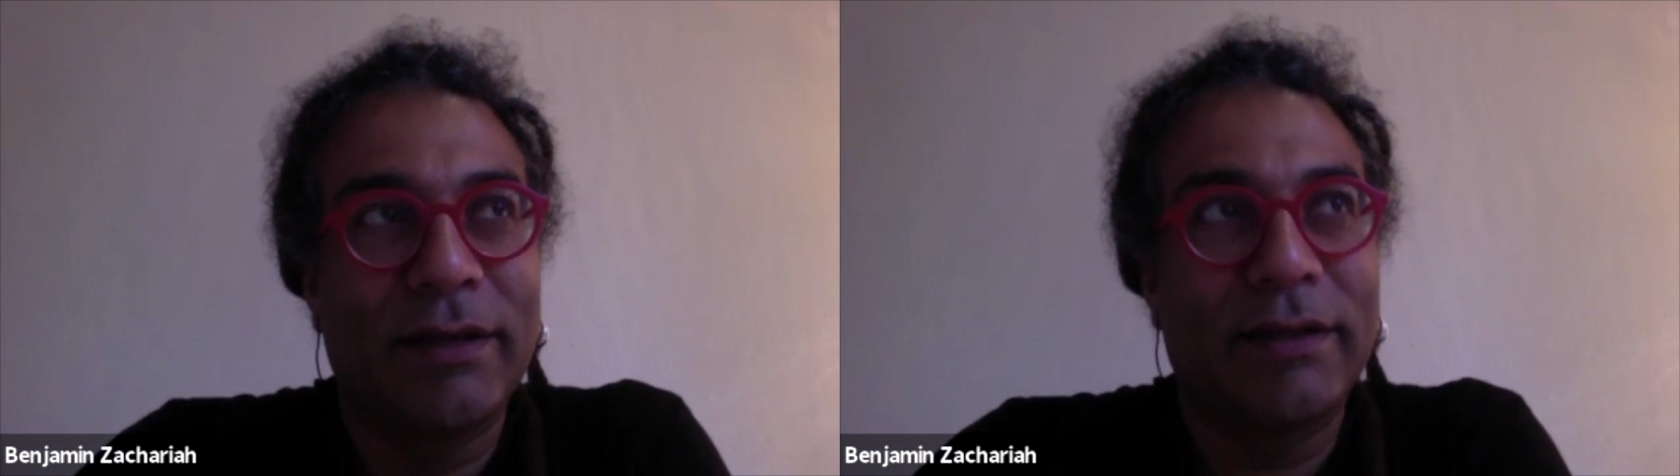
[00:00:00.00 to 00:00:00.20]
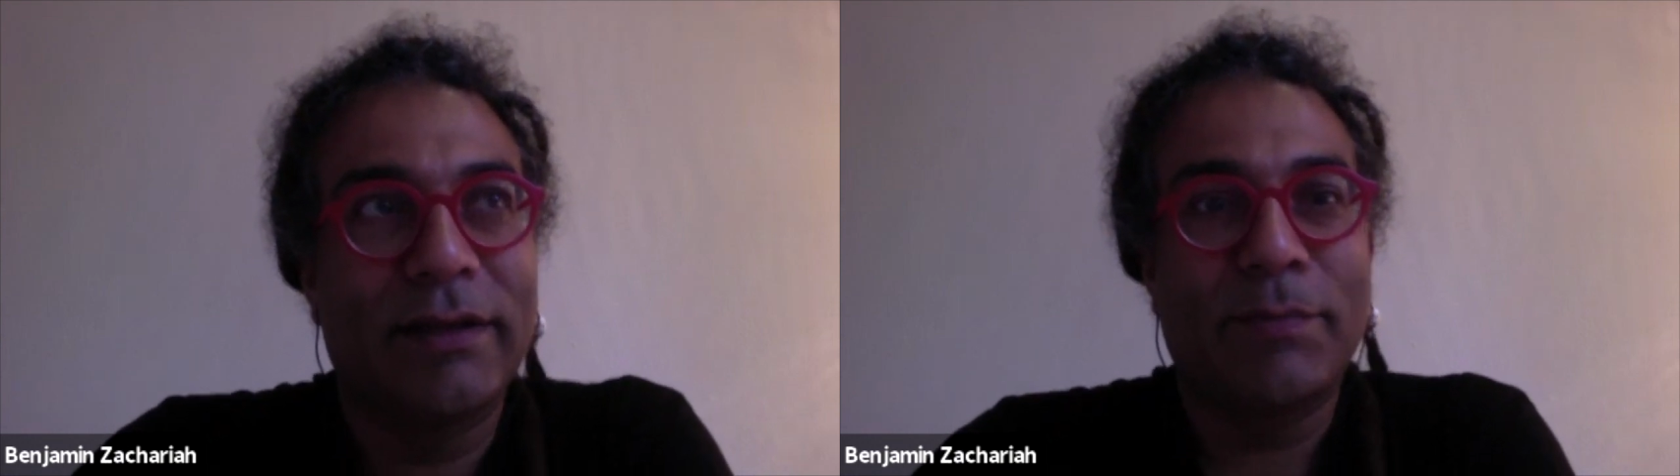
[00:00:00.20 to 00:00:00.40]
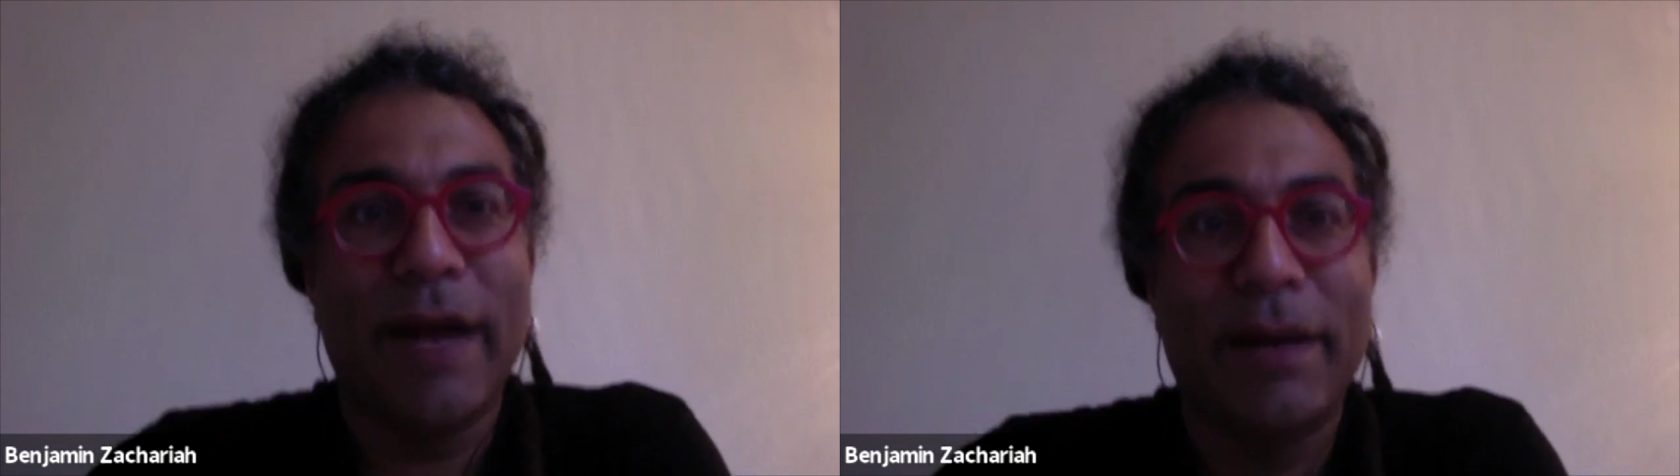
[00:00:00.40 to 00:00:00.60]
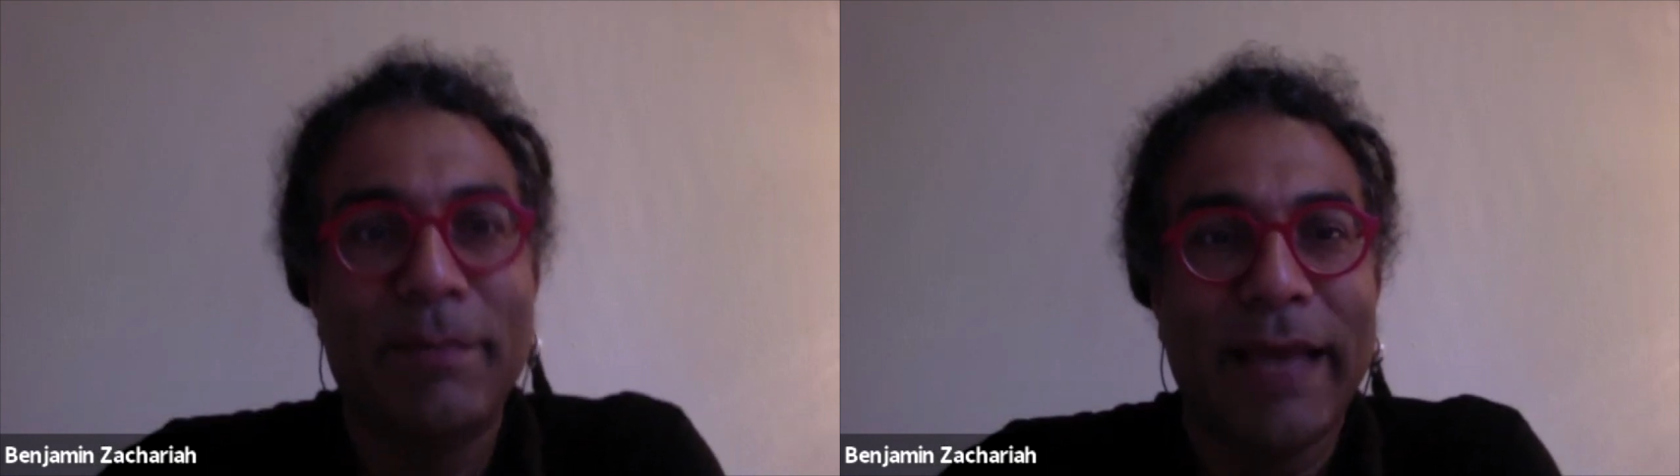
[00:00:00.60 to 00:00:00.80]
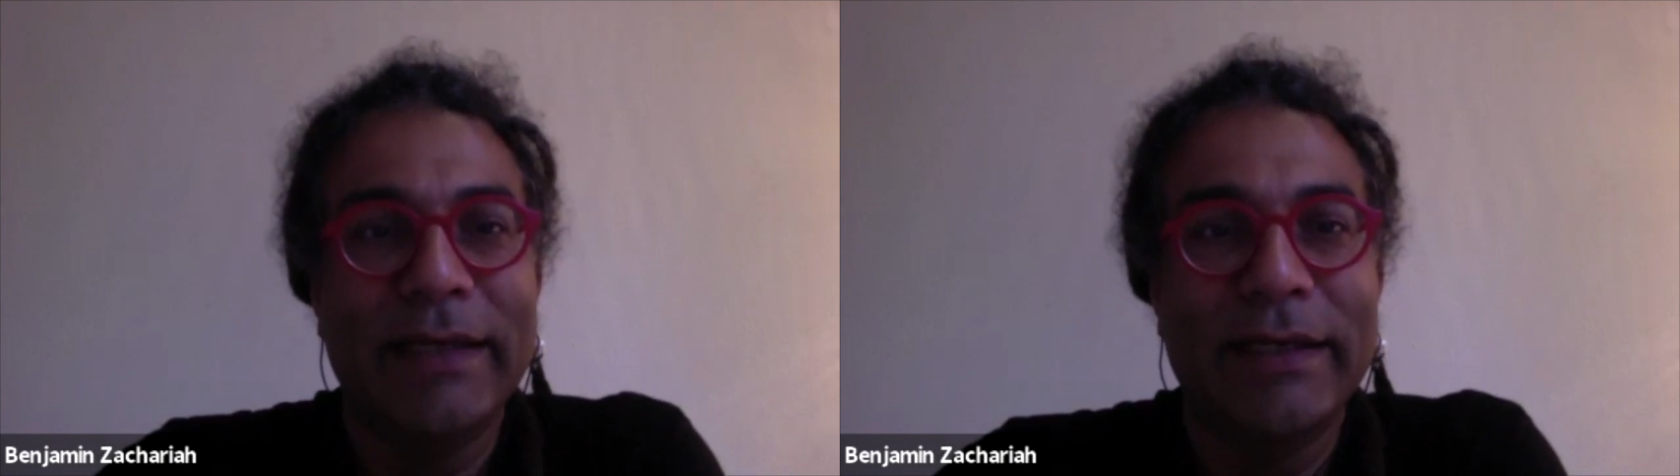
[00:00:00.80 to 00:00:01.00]
the
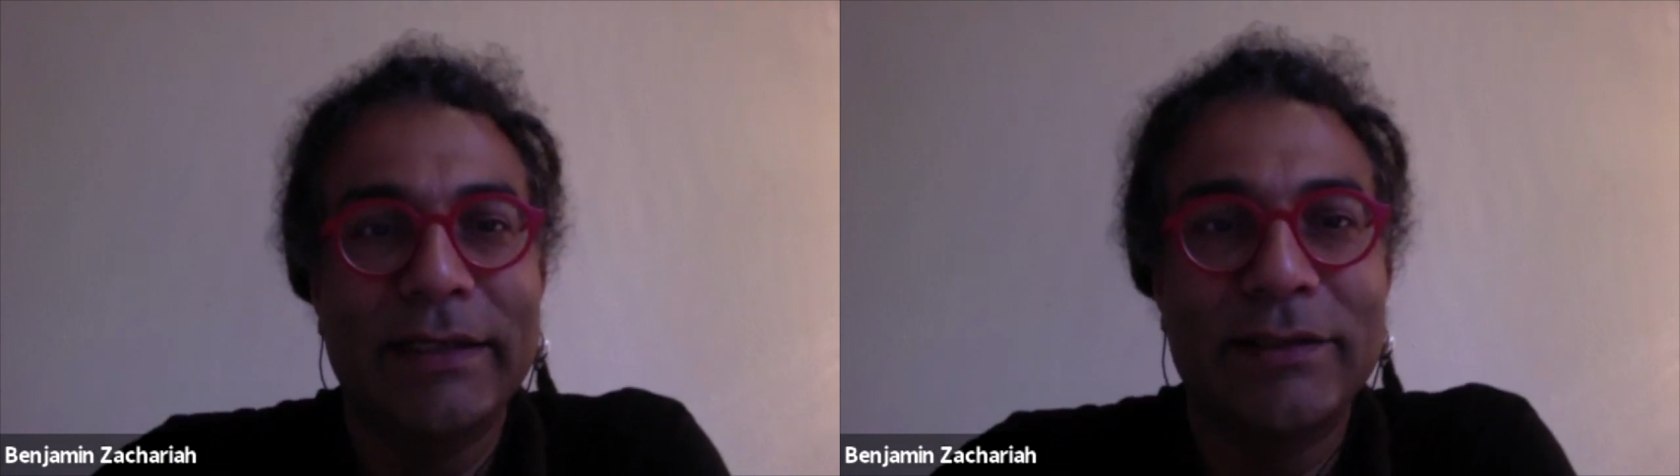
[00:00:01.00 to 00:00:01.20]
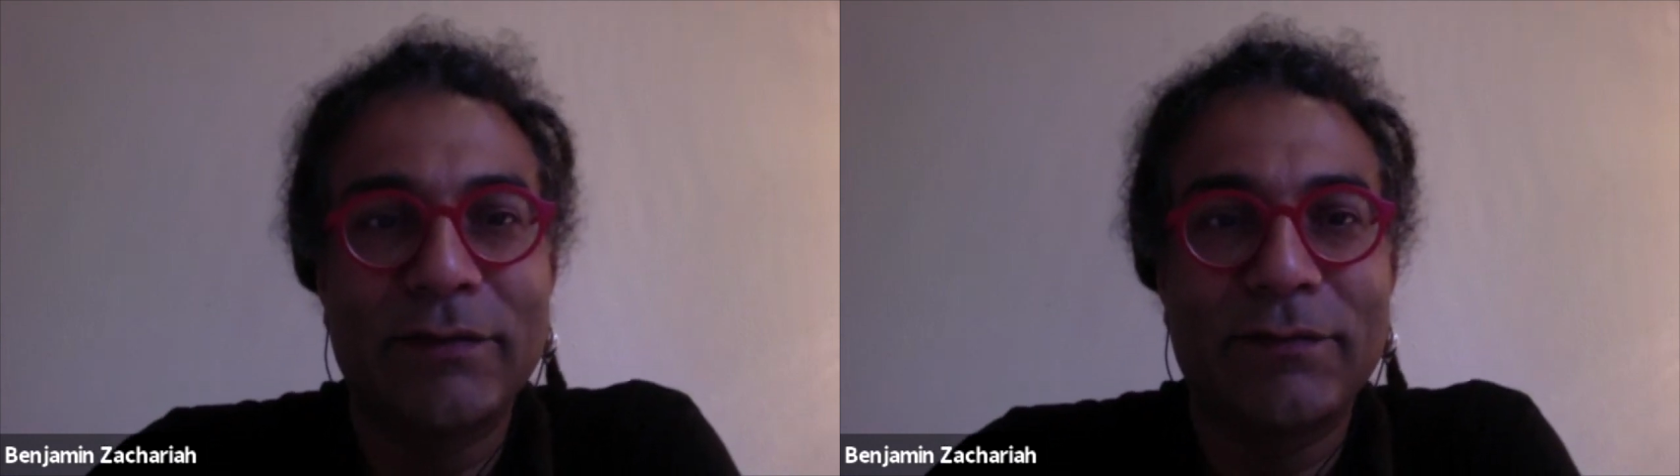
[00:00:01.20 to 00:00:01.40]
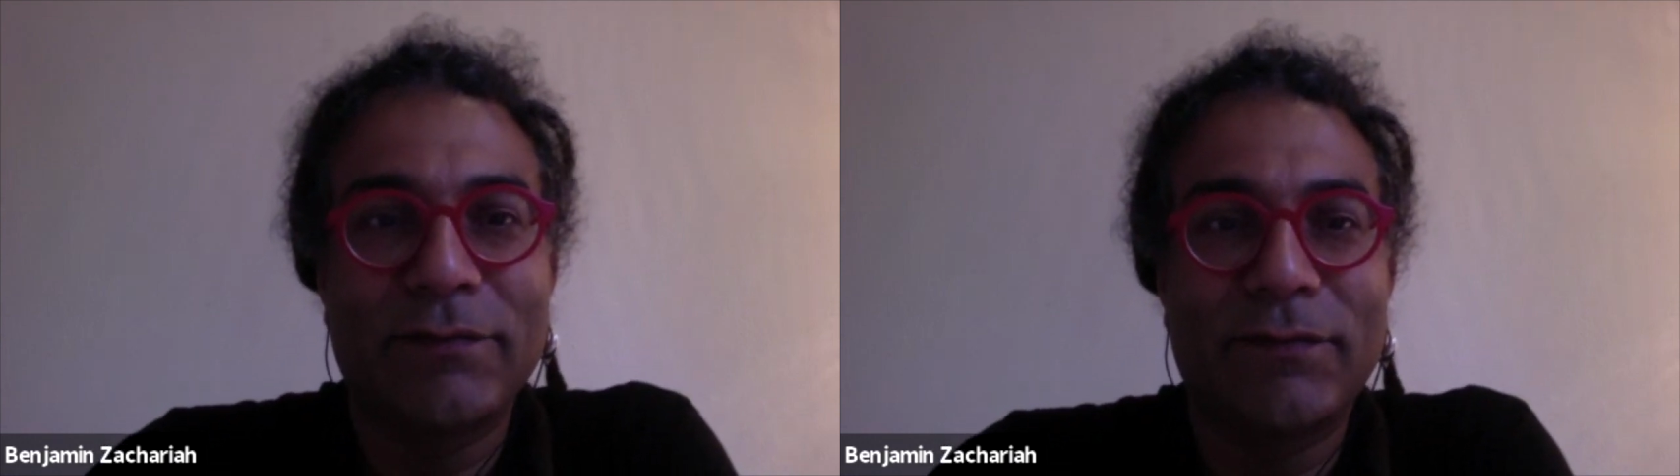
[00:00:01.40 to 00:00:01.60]
pragmatics of